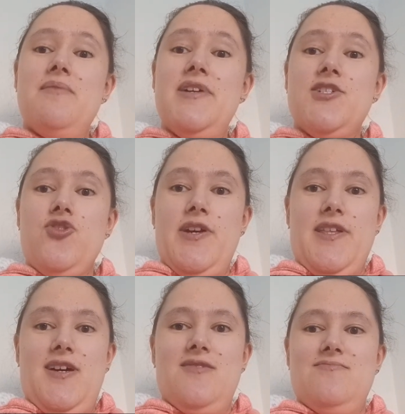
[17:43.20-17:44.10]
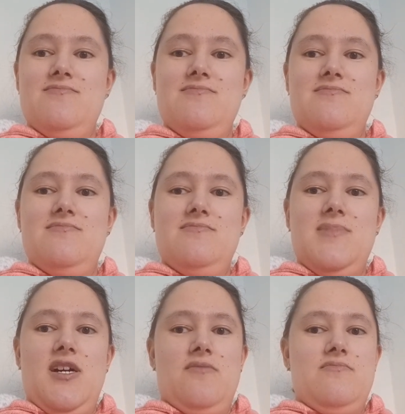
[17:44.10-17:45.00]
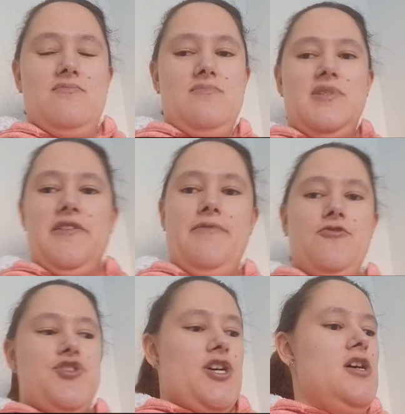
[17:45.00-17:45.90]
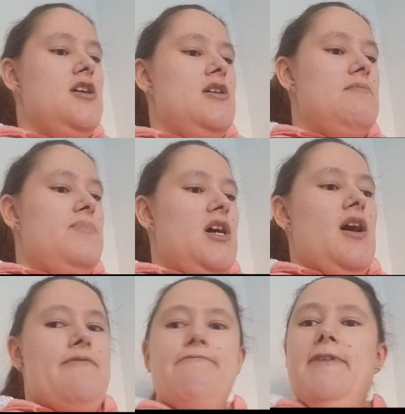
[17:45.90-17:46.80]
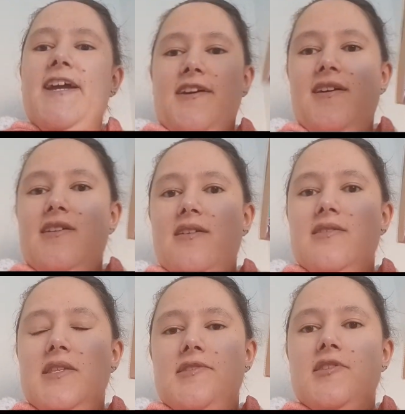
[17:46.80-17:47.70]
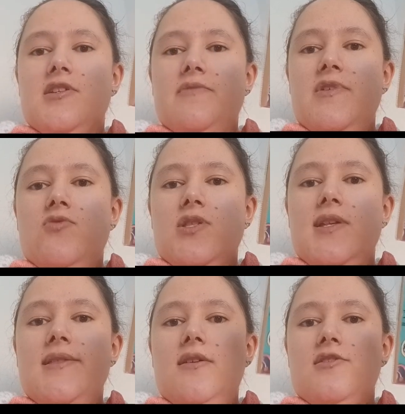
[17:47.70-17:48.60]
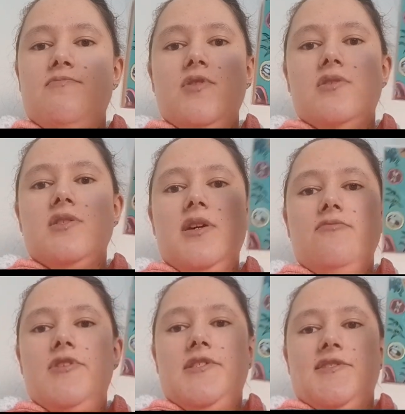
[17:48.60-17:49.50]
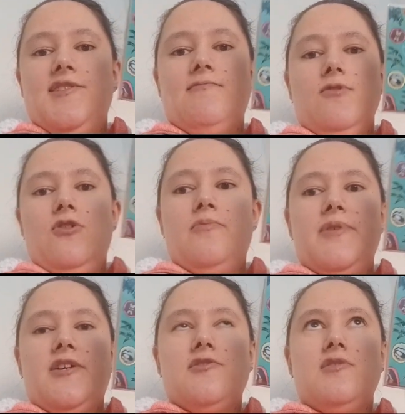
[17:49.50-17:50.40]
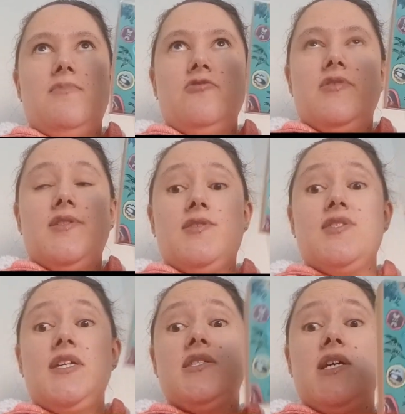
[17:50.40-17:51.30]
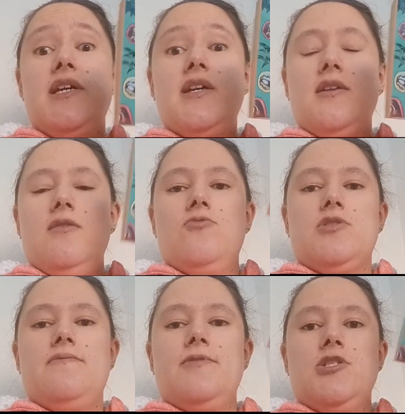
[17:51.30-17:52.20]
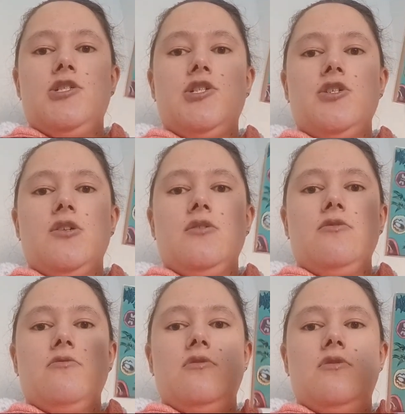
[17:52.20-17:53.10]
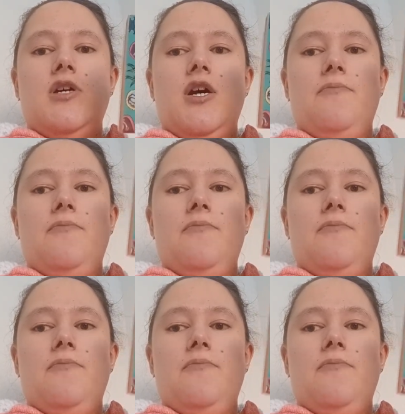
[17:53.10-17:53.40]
may try that in the future. But I think this is going to be one of the last books that I read in this vlog, because tomorrow is Sunday and I want to finish the